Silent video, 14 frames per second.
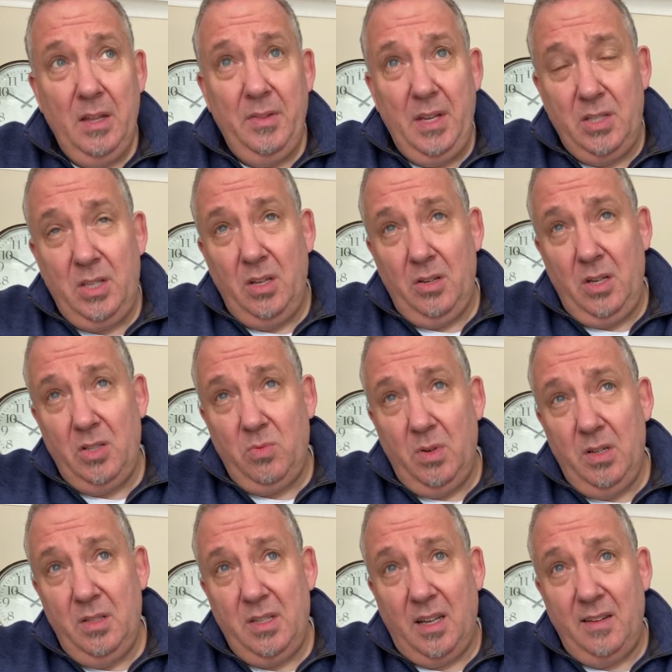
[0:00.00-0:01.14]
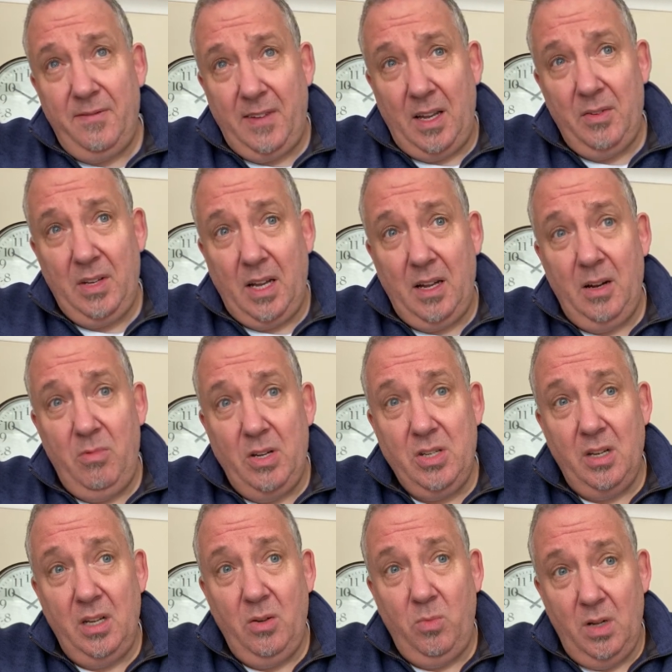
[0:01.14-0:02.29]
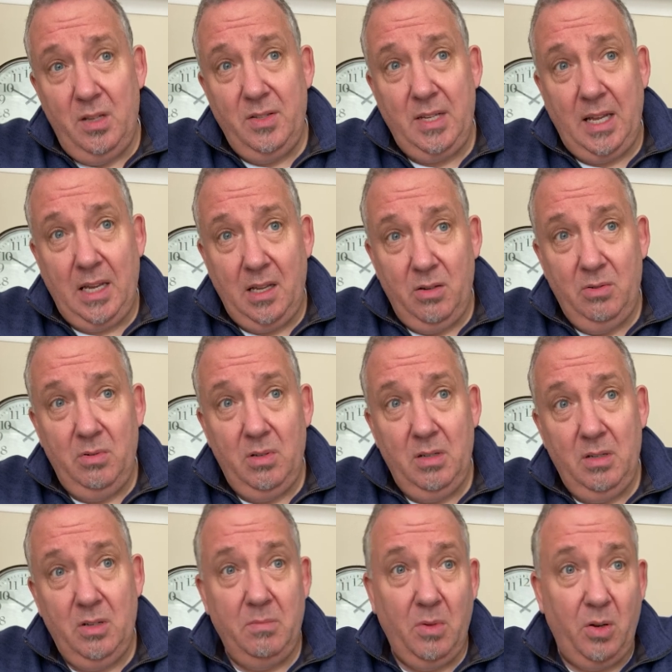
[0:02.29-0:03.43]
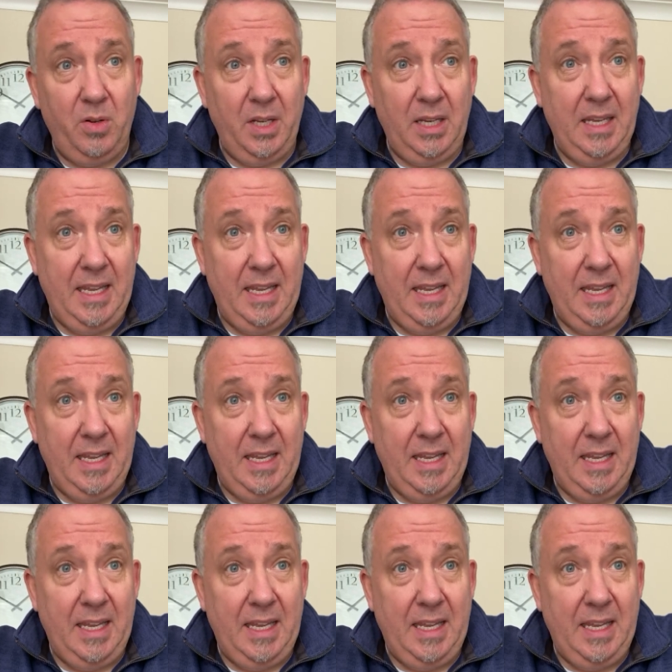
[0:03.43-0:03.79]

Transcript: these Turkish words I found out originally weren't hello, good morning.